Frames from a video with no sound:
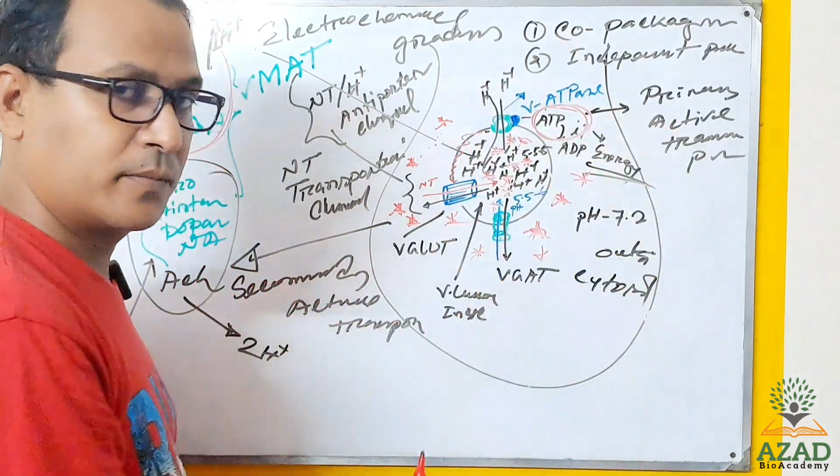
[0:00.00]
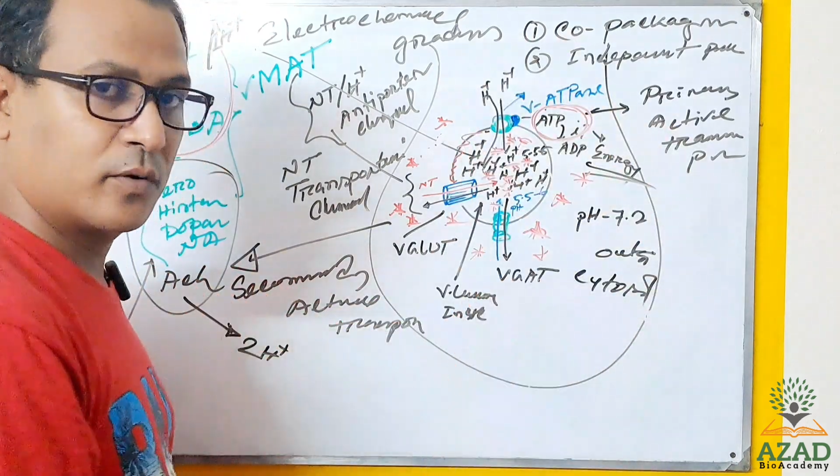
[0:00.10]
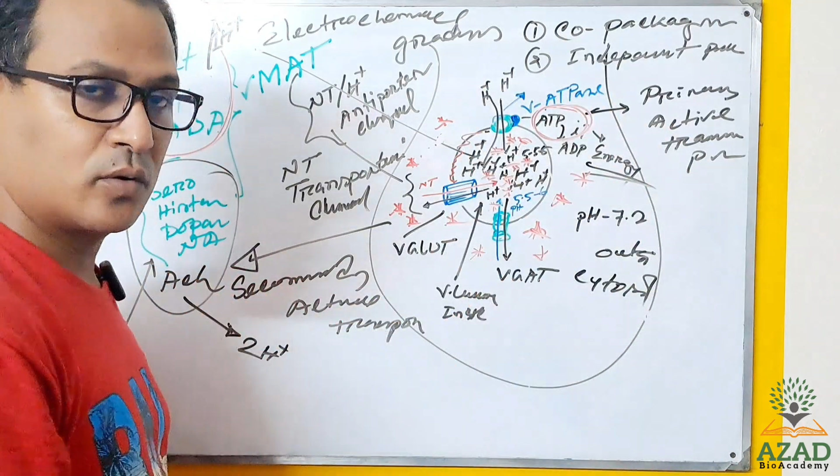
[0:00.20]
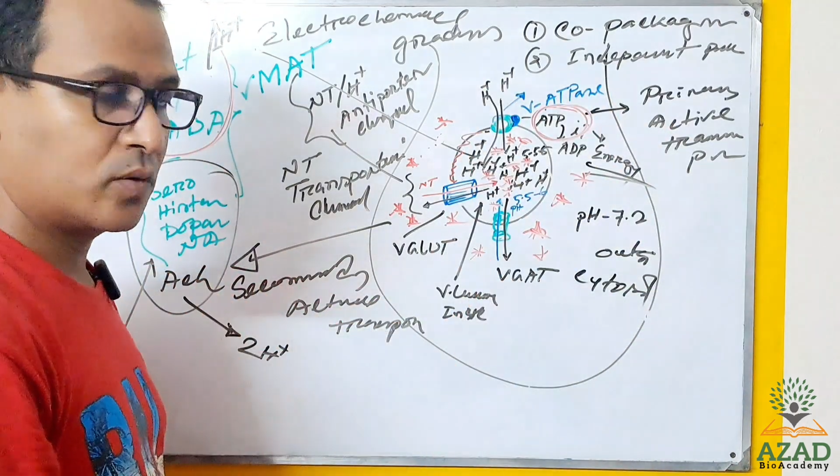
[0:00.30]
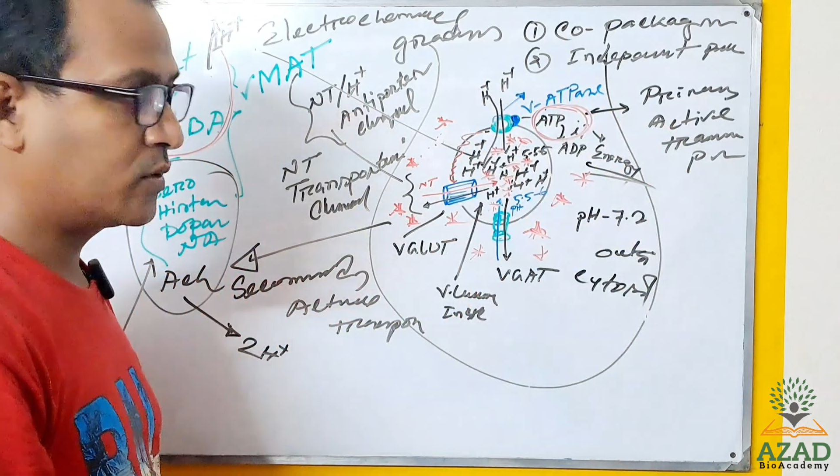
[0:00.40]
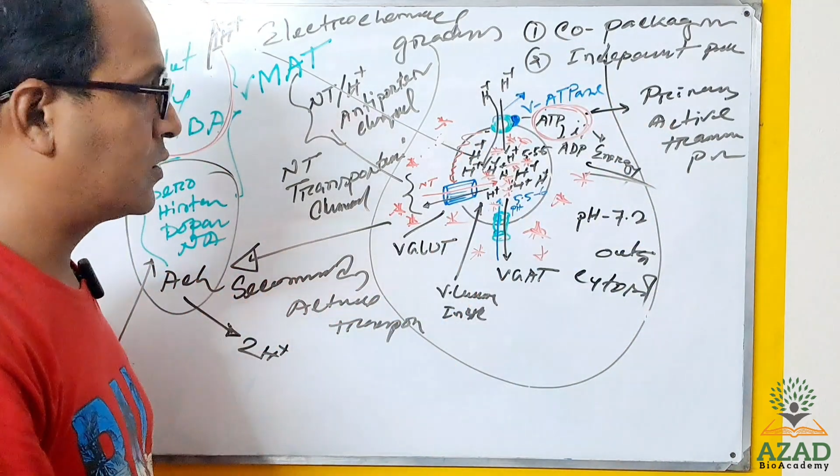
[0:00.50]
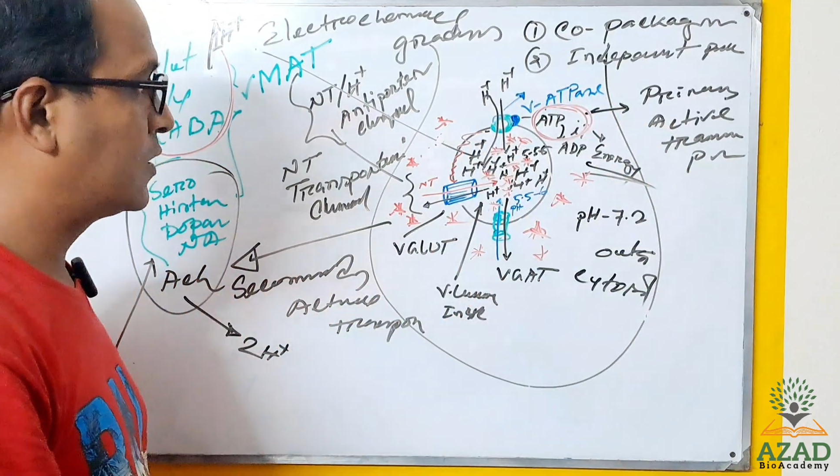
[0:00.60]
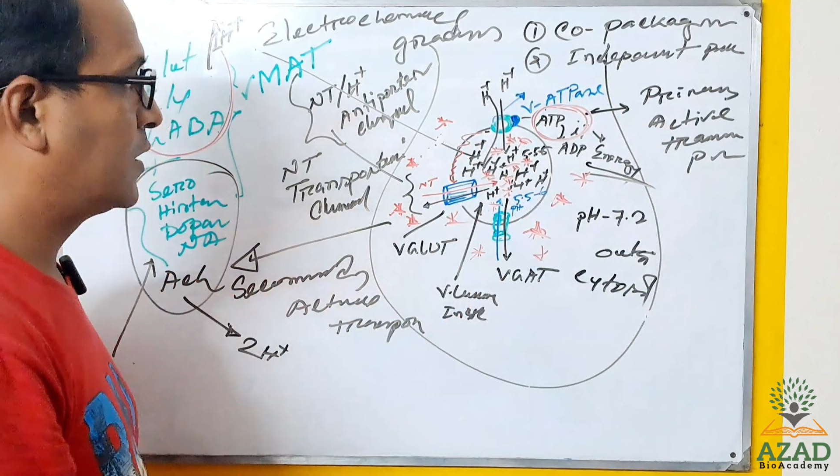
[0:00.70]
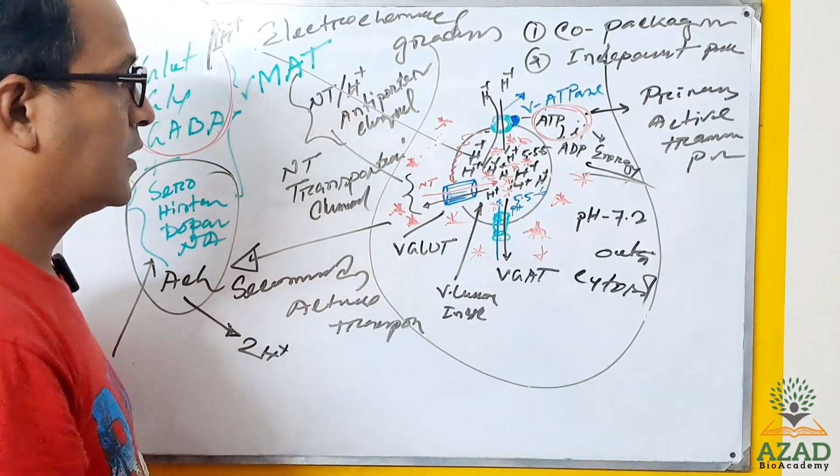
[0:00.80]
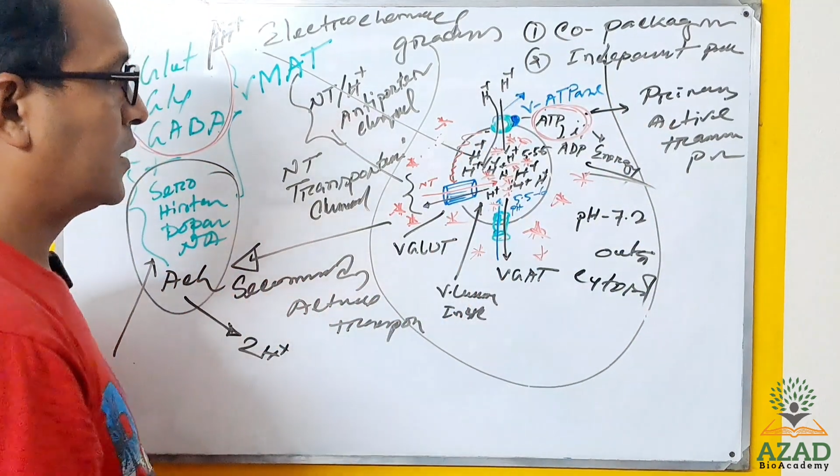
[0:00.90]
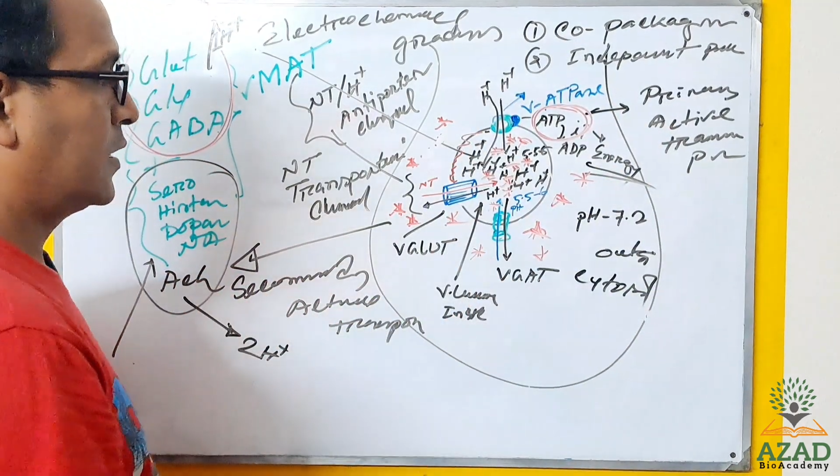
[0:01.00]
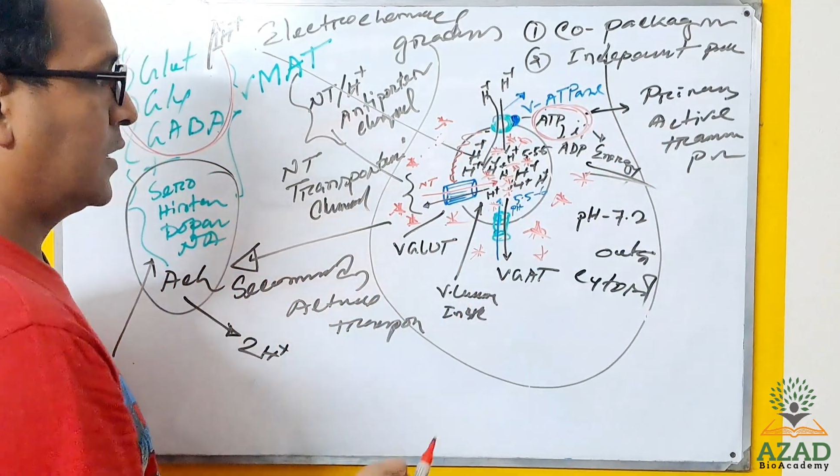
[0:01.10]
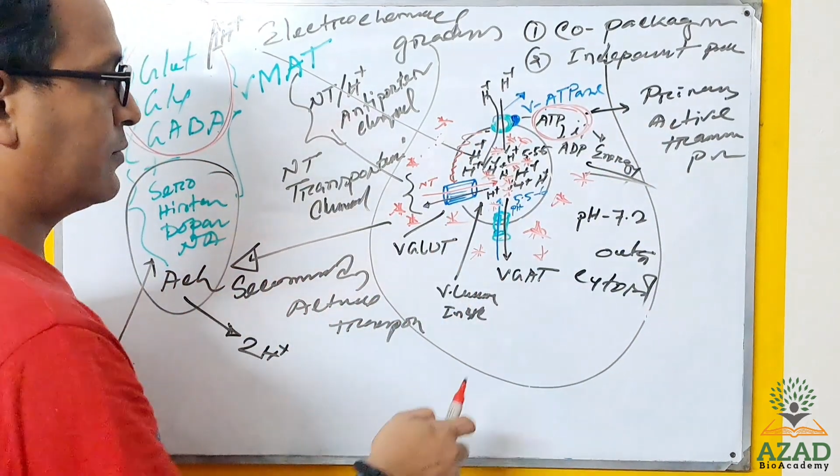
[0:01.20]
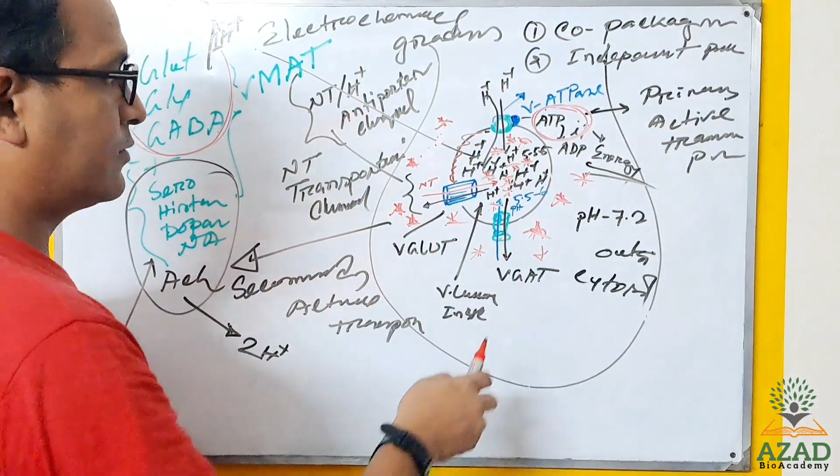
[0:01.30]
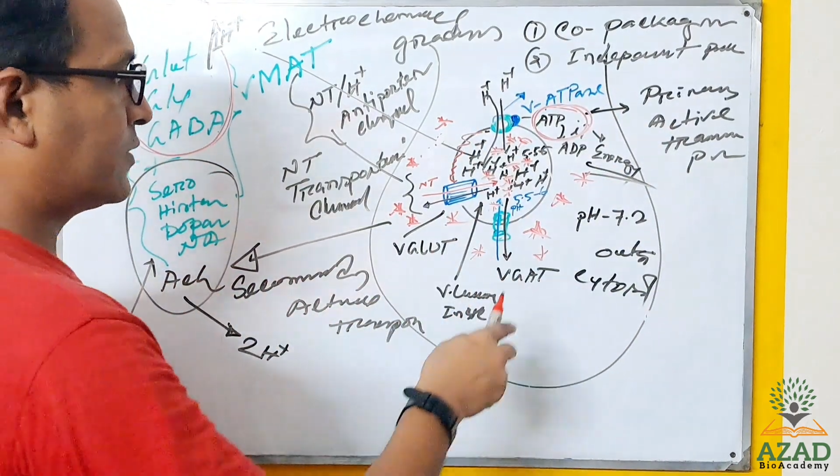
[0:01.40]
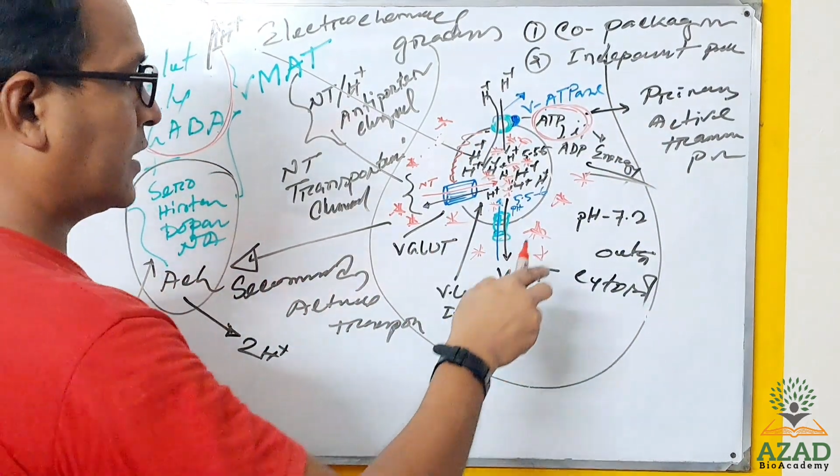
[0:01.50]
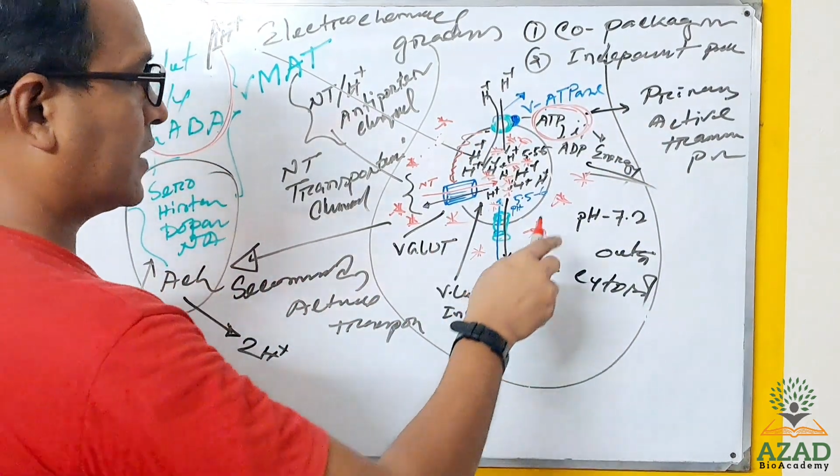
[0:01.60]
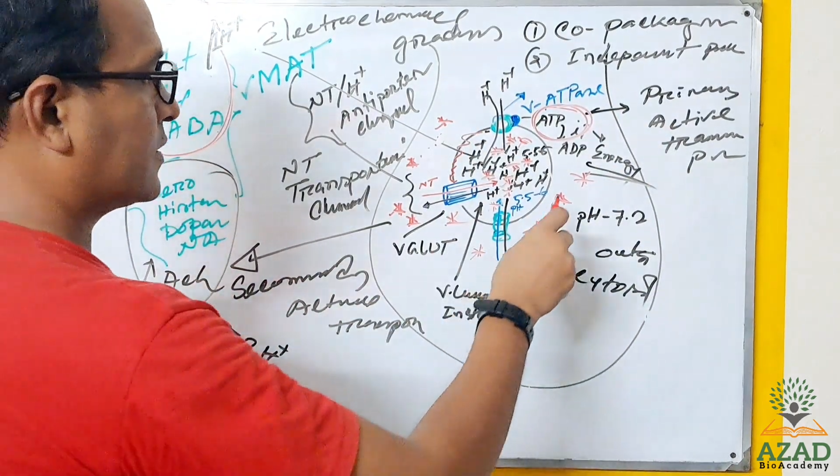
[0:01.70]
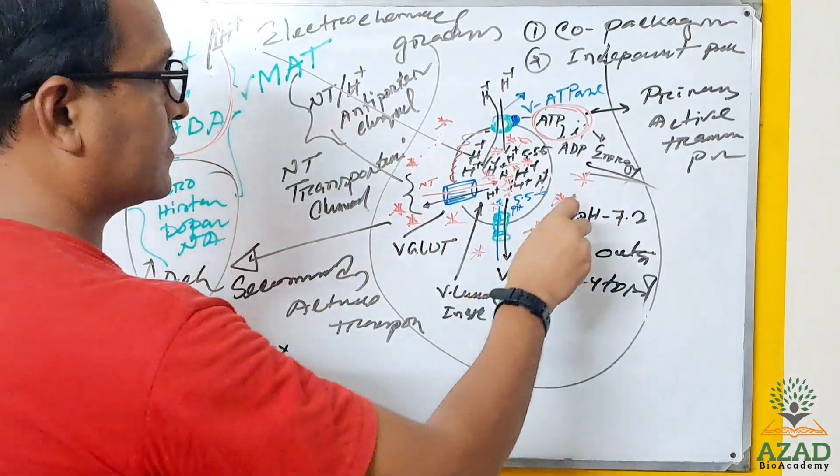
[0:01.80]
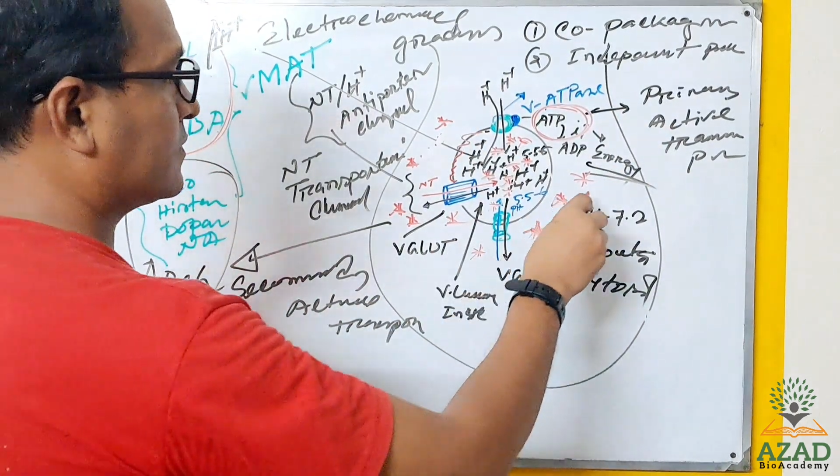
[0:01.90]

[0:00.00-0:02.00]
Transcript: more. If you think